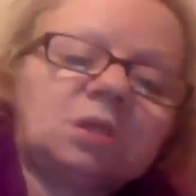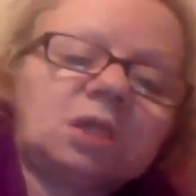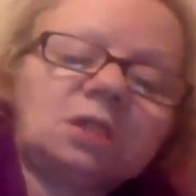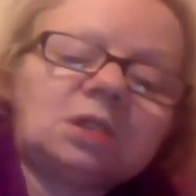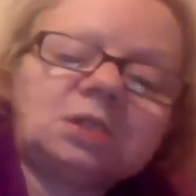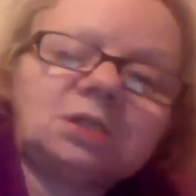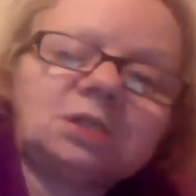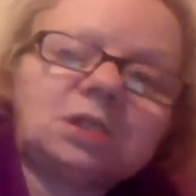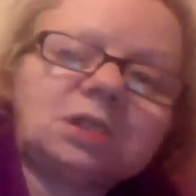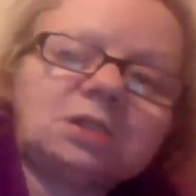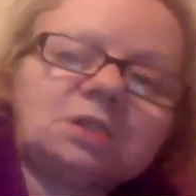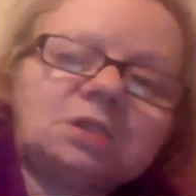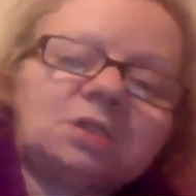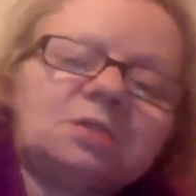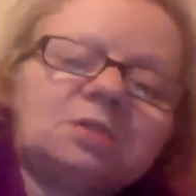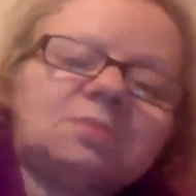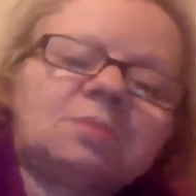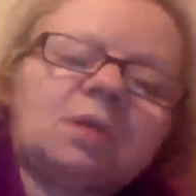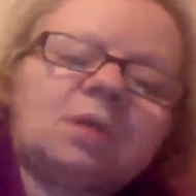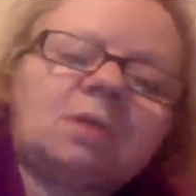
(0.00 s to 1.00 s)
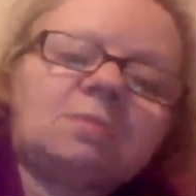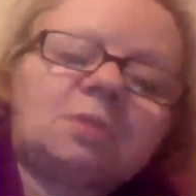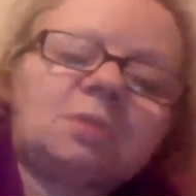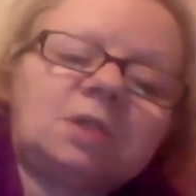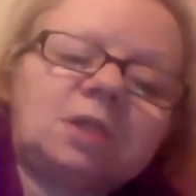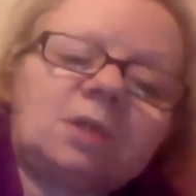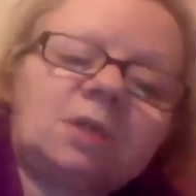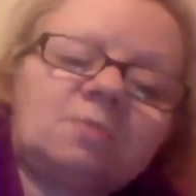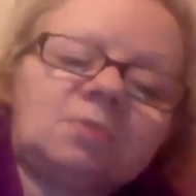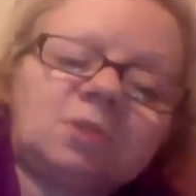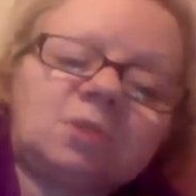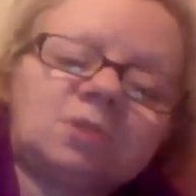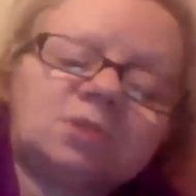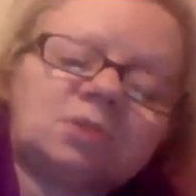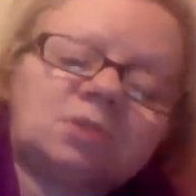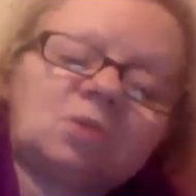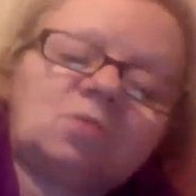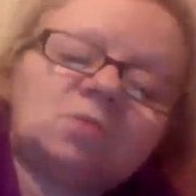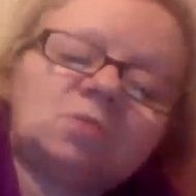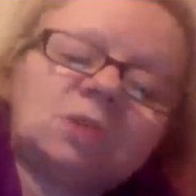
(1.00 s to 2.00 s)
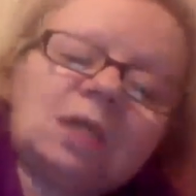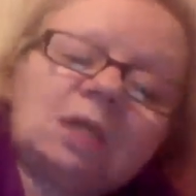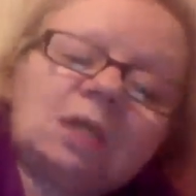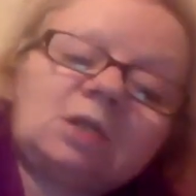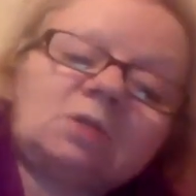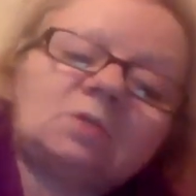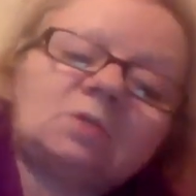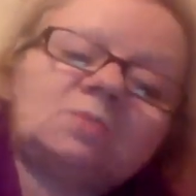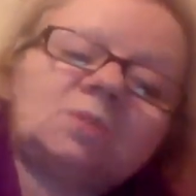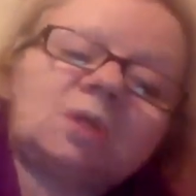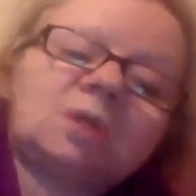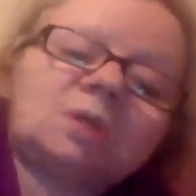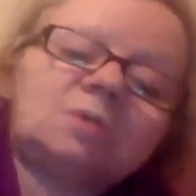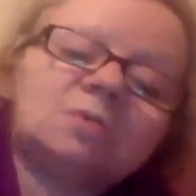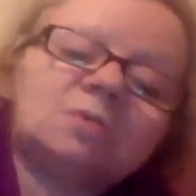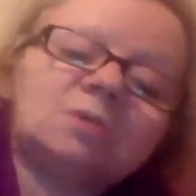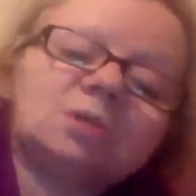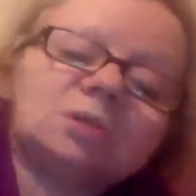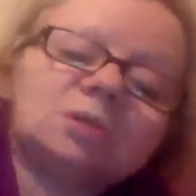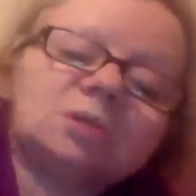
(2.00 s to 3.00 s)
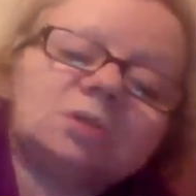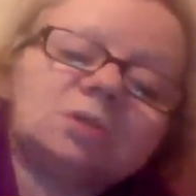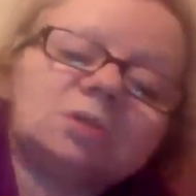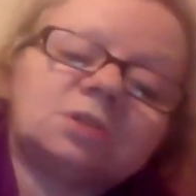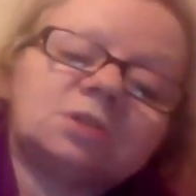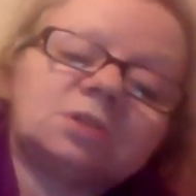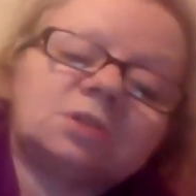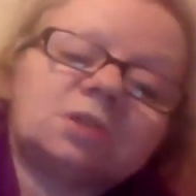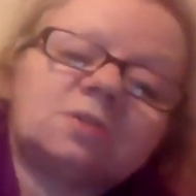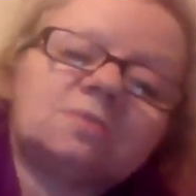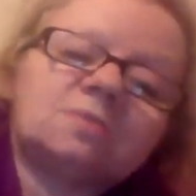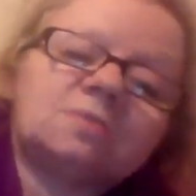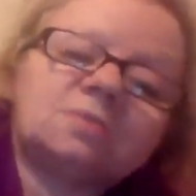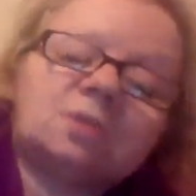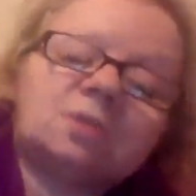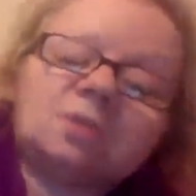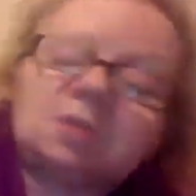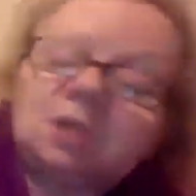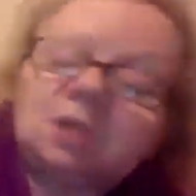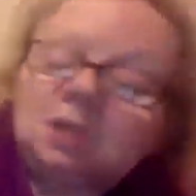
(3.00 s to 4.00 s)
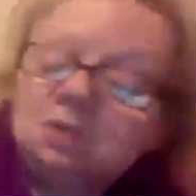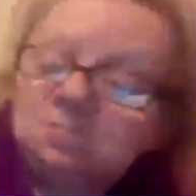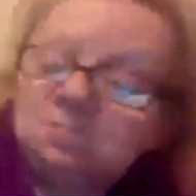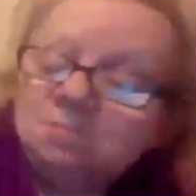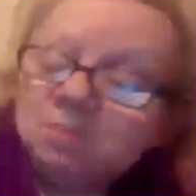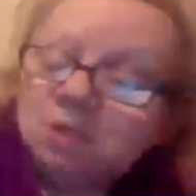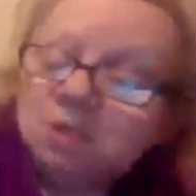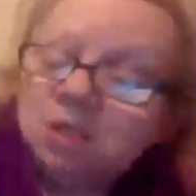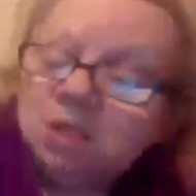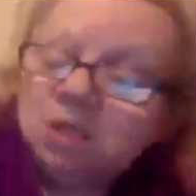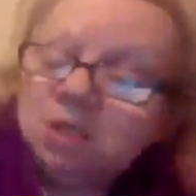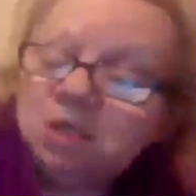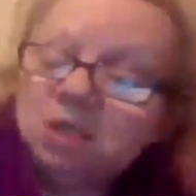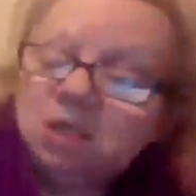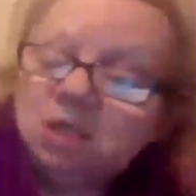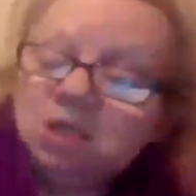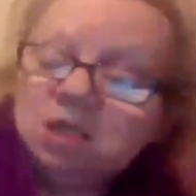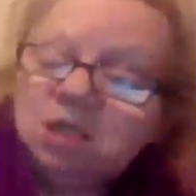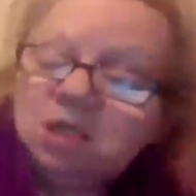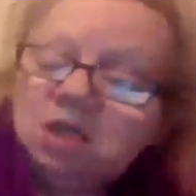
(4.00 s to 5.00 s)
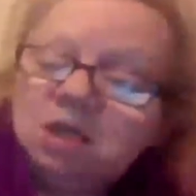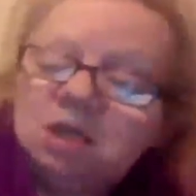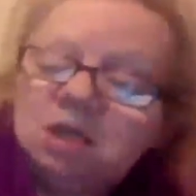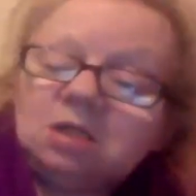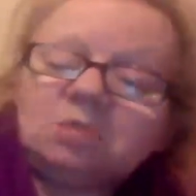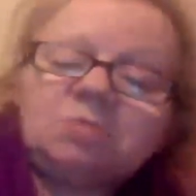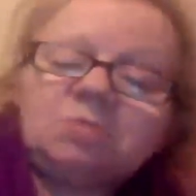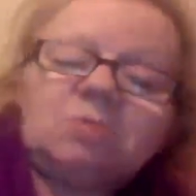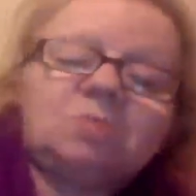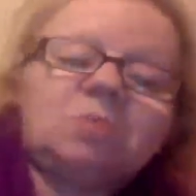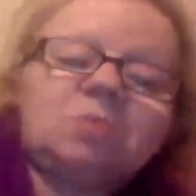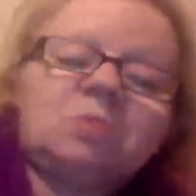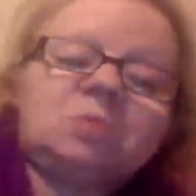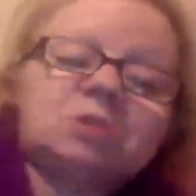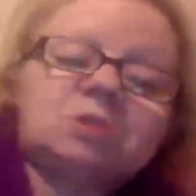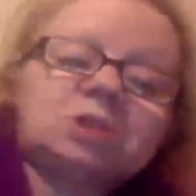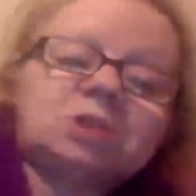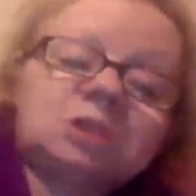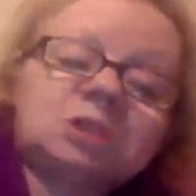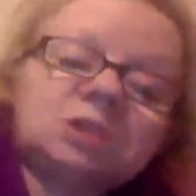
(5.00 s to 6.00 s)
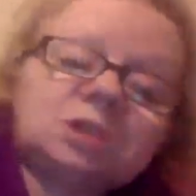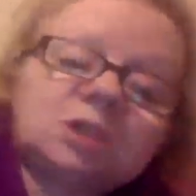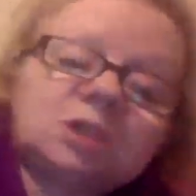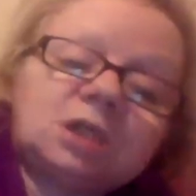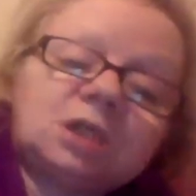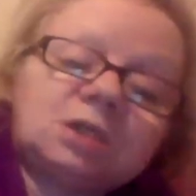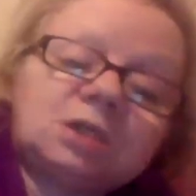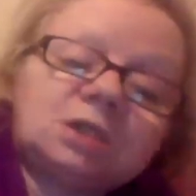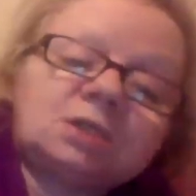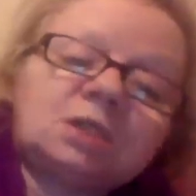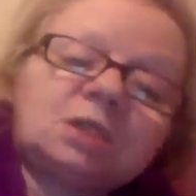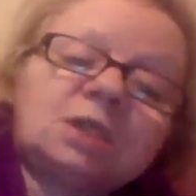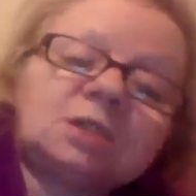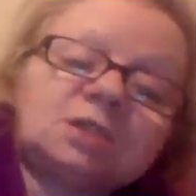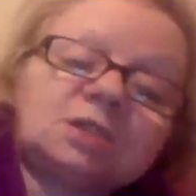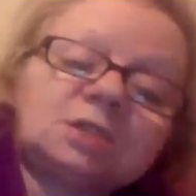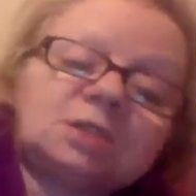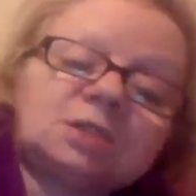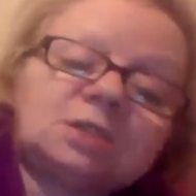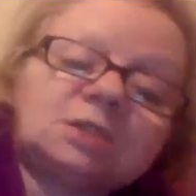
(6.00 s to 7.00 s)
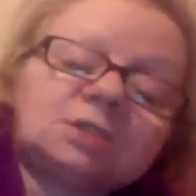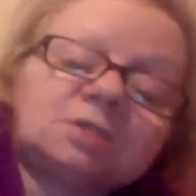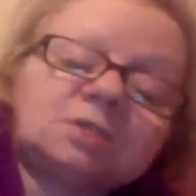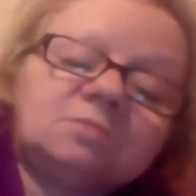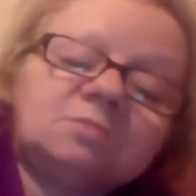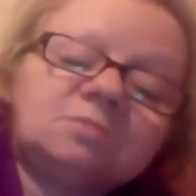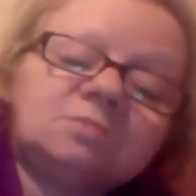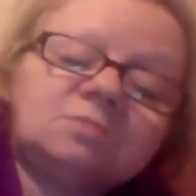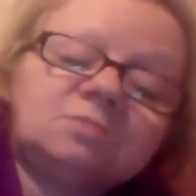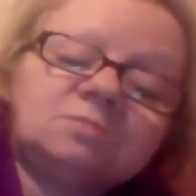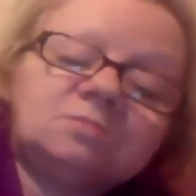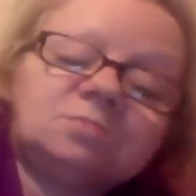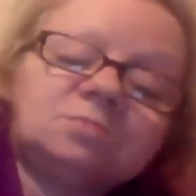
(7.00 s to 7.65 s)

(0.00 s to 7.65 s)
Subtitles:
And since I found the evidence and old analog phones and stuff like that, and reported it again in their system,